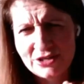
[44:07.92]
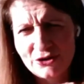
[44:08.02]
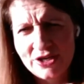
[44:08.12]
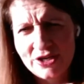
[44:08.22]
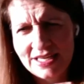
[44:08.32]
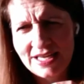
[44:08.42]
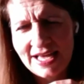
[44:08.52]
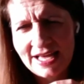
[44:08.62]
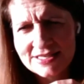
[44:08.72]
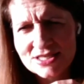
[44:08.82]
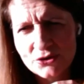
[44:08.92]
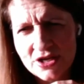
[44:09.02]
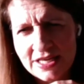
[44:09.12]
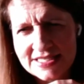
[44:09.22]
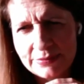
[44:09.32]
machine learning is
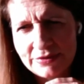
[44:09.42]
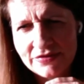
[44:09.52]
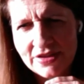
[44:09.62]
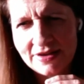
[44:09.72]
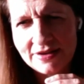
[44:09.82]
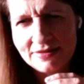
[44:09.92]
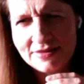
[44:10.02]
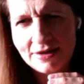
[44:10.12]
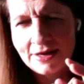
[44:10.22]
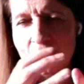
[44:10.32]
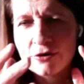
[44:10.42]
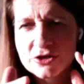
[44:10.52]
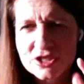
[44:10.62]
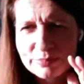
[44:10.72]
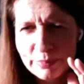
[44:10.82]
looking at some of the
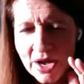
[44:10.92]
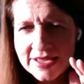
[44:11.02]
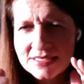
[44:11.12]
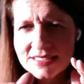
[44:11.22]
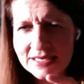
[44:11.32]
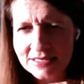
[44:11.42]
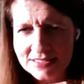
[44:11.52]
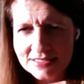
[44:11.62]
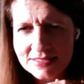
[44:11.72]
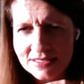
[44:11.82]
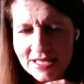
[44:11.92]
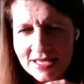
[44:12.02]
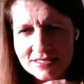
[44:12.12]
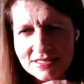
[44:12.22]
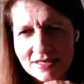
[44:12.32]
unconscious bias that exists in
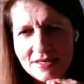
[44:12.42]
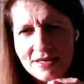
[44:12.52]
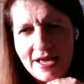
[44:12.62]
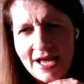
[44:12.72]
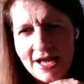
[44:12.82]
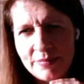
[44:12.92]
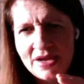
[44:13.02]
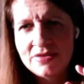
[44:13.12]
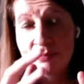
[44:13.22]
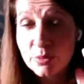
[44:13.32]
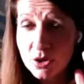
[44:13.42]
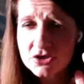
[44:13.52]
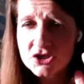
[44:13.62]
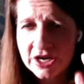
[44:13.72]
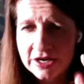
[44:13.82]
that. And then
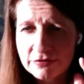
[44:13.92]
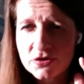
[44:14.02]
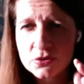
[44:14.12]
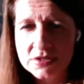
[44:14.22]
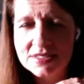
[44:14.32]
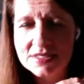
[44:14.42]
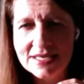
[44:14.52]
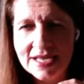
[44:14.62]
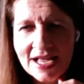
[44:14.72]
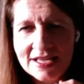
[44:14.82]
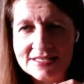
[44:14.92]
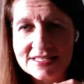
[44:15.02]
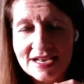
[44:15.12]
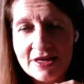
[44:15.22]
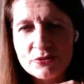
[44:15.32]
blockchain, of course,
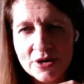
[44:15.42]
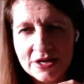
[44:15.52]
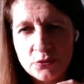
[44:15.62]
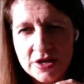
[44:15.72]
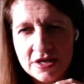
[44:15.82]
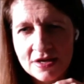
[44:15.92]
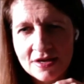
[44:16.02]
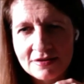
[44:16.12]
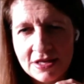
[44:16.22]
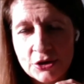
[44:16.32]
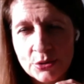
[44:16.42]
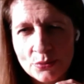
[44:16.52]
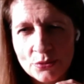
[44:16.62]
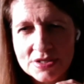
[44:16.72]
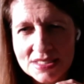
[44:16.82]
is another one where, you
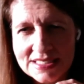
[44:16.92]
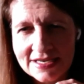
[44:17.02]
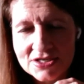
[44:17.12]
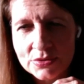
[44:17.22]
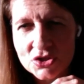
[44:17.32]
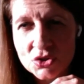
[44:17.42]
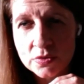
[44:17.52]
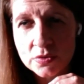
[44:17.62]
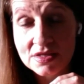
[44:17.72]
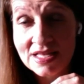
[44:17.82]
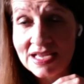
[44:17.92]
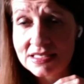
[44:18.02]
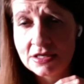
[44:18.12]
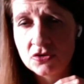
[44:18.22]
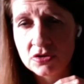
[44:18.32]
know, we want to start to ensure that
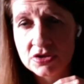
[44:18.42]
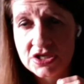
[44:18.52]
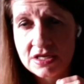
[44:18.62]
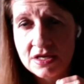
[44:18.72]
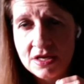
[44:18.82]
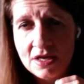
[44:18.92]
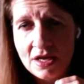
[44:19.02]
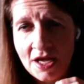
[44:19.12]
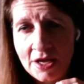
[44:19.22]
that technology